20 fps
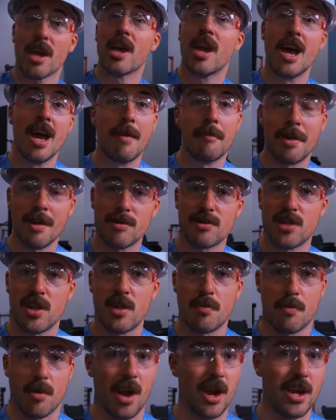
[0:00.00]
maybe there's
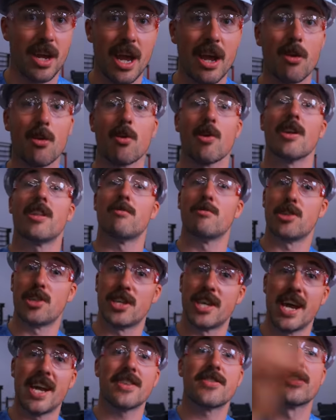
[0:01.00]
another product category that we should
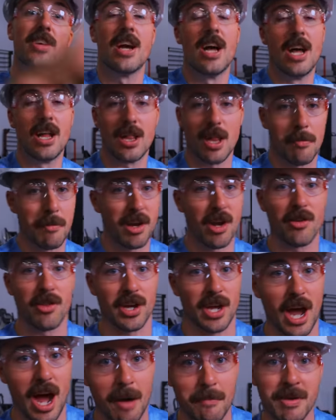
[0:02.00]
test. Let me know in the
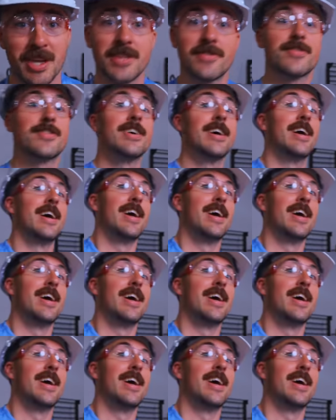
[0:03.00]
comments.